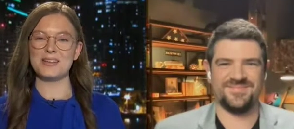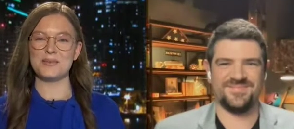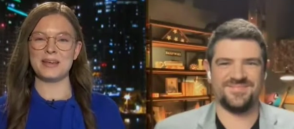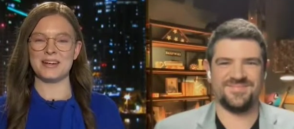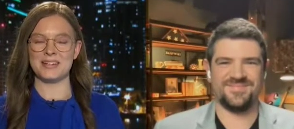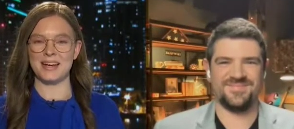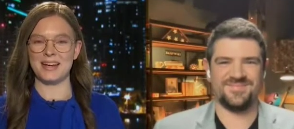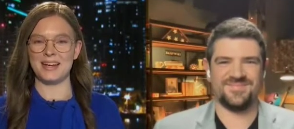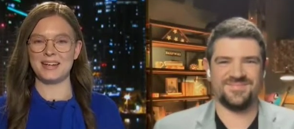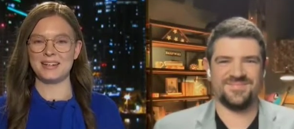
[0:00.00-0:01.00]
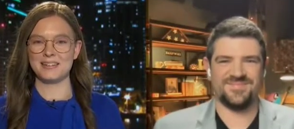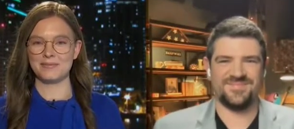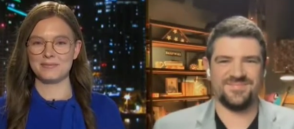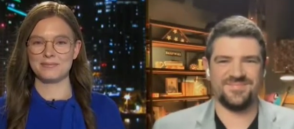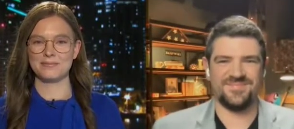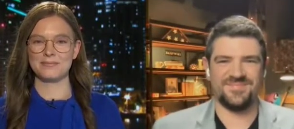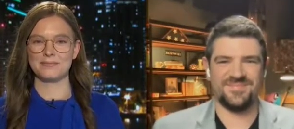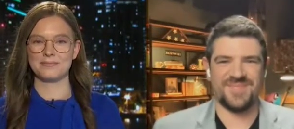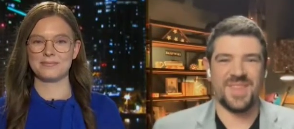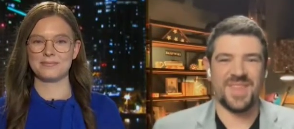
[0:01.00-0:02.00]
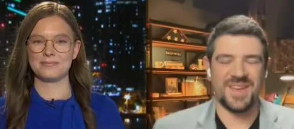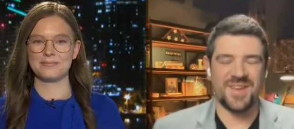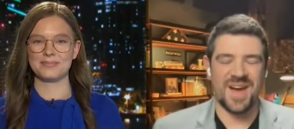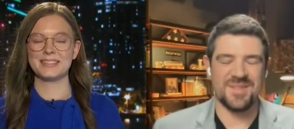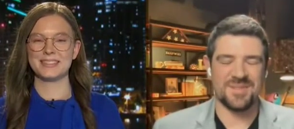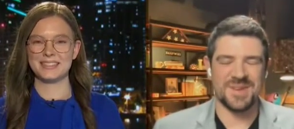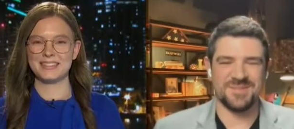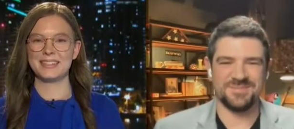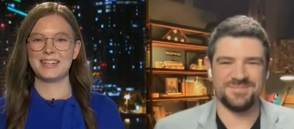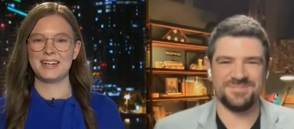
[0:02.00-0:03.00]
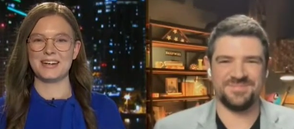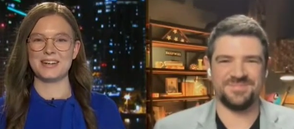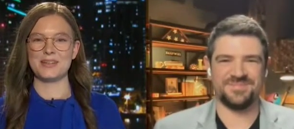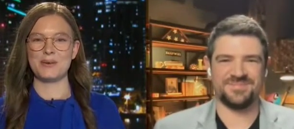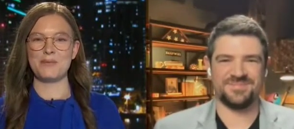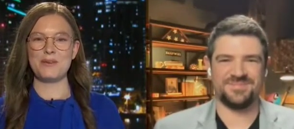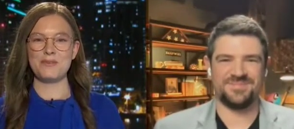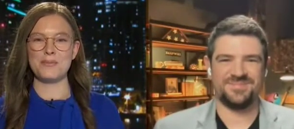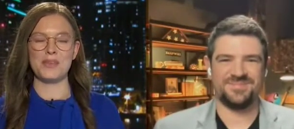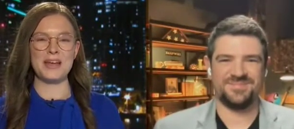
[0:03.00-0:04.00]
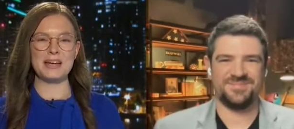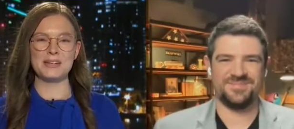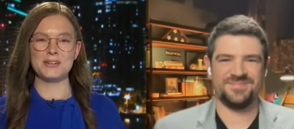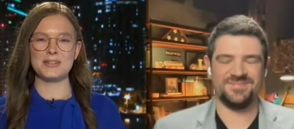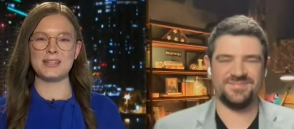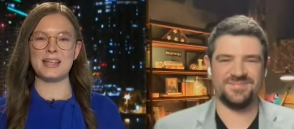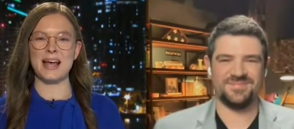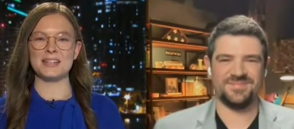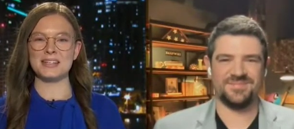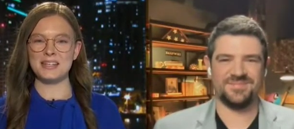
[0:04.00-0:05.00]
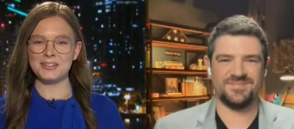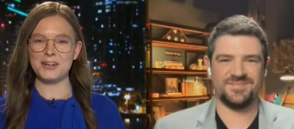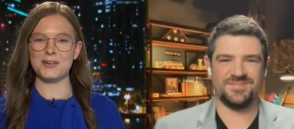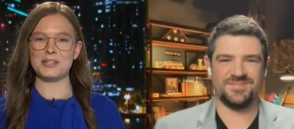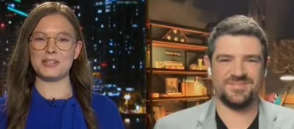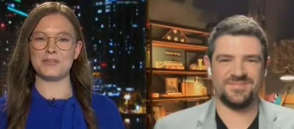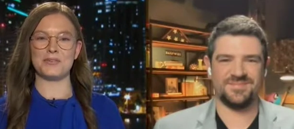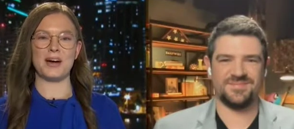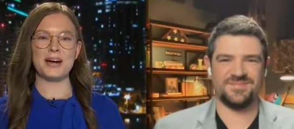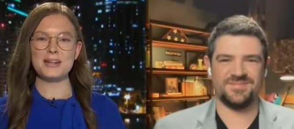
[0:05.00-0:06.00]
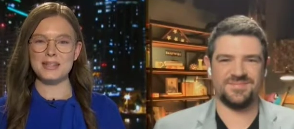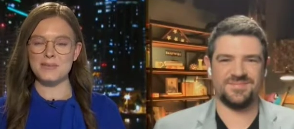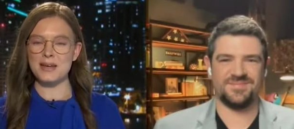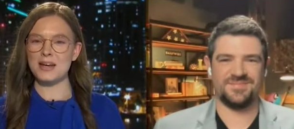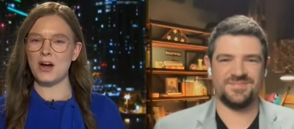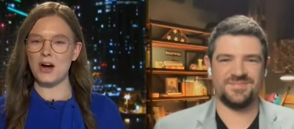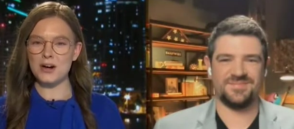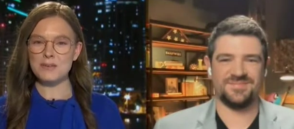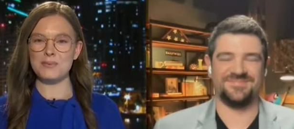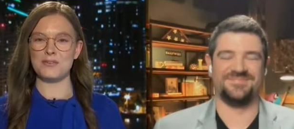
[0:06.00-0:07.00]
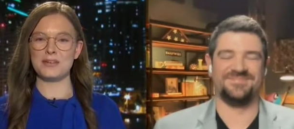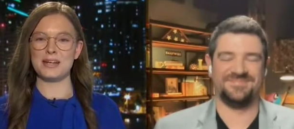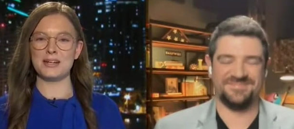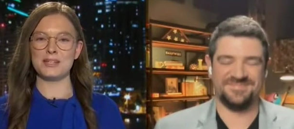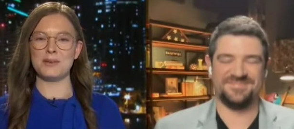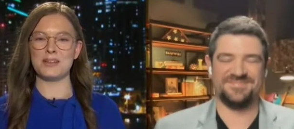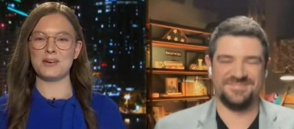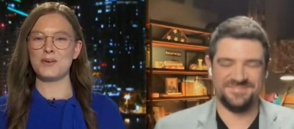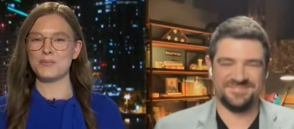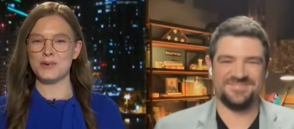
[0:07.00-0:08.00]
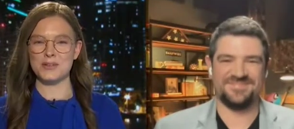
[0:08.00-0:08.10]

Speaker 1: Thanks for being here tonight, Ian.
Speaker 2: Thank you for having me.
Speaker 1: Great. So we went from thanking nurses as heroes to firing them in a heartbeat for daring to make their own